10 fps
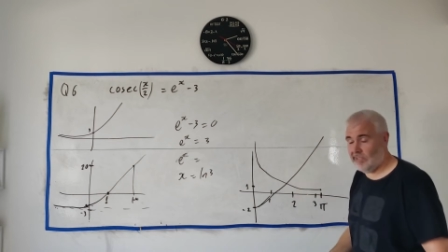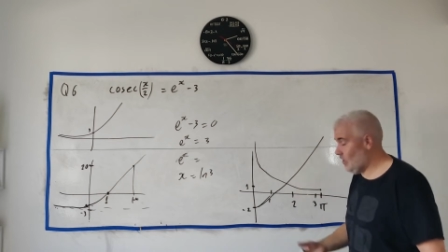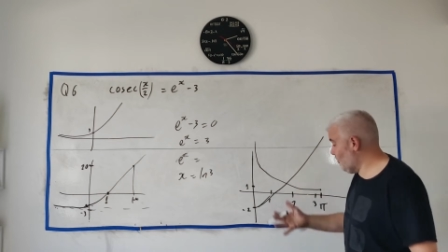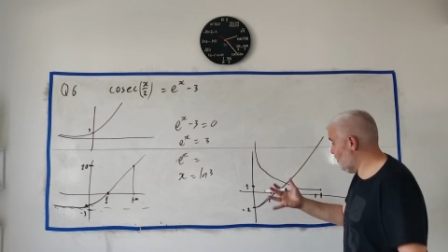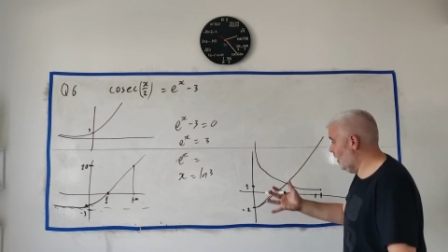
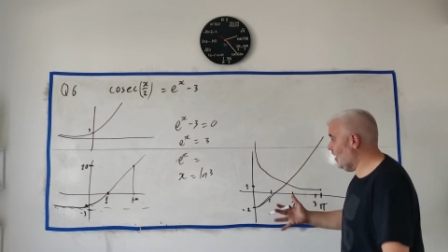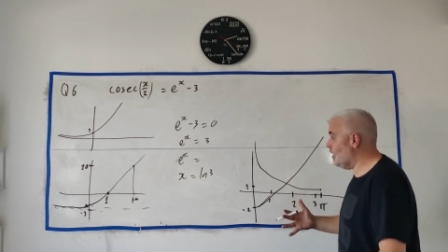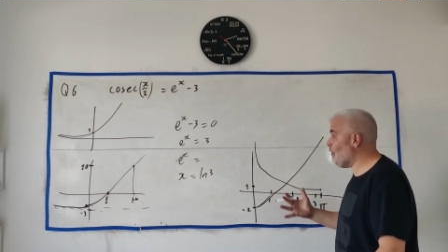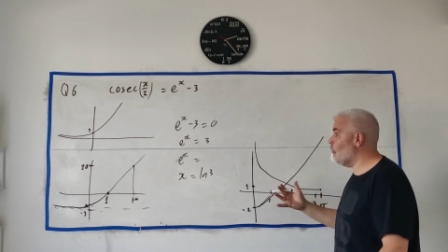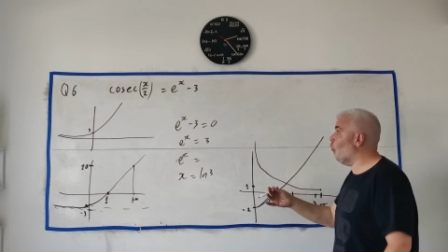that's
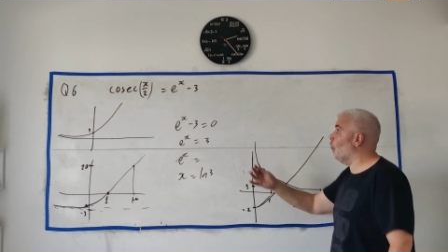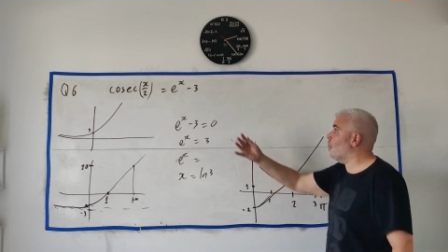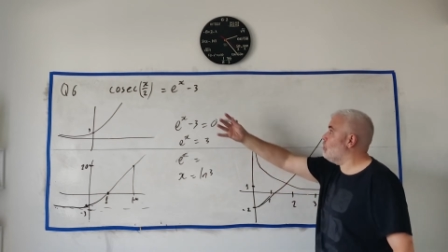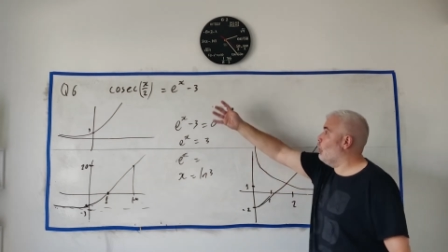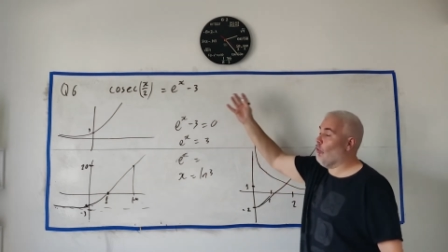my
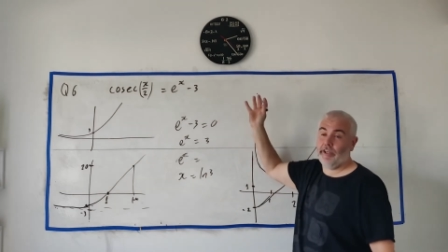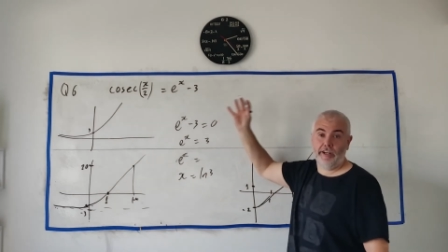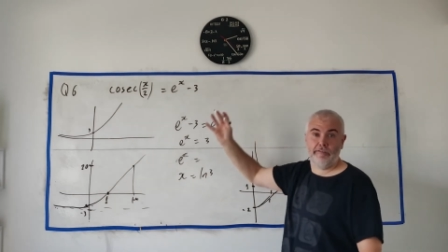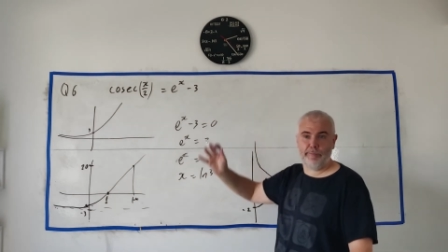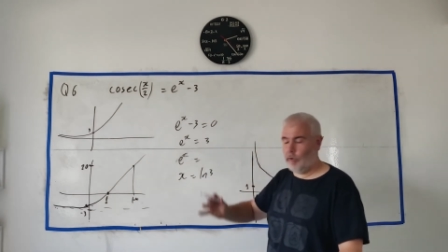rough drawing of